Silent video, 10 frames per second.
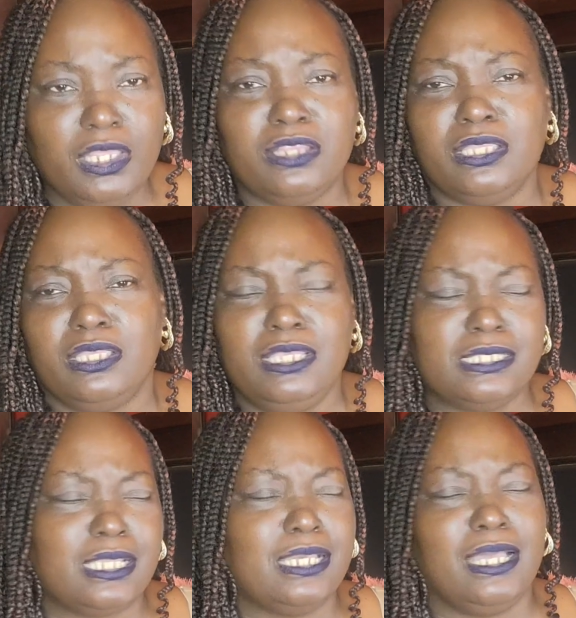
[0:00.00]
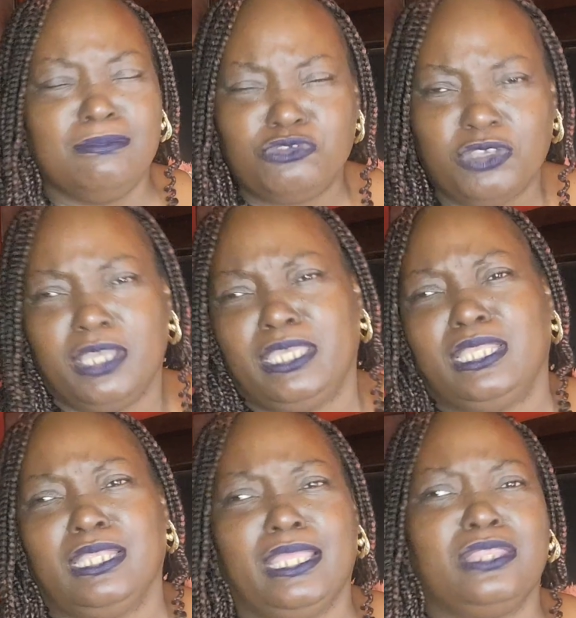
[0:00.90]
And then he's like, I'm
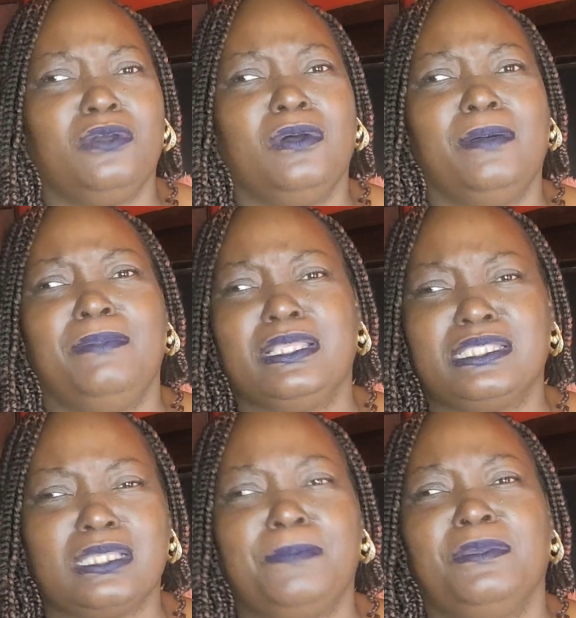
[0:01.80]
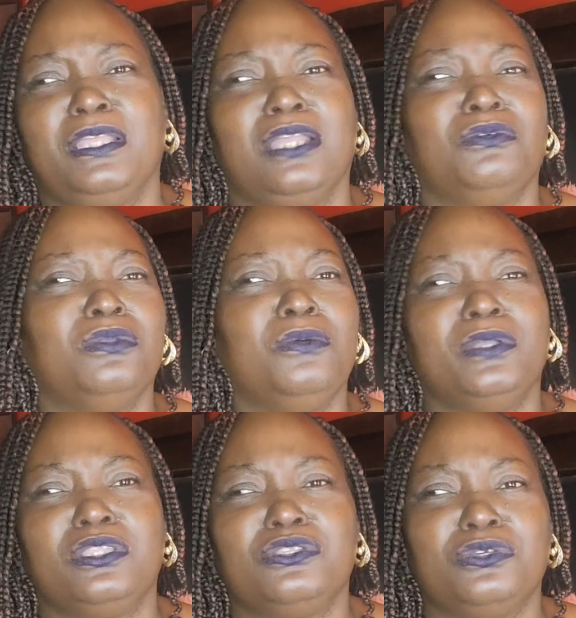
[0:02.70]
trying and I know I messed up and I don't know
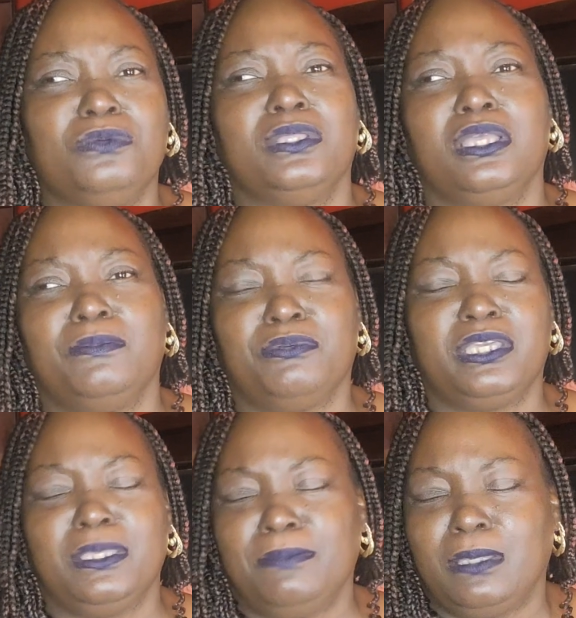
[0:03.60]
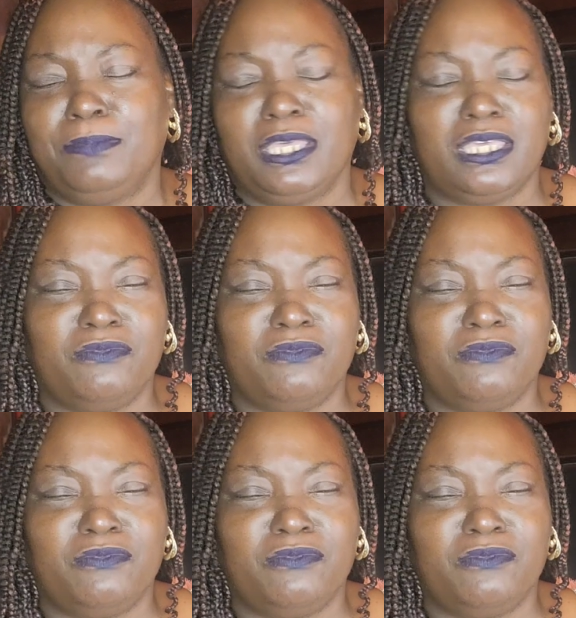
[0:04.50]
what to do and I'm breaking my back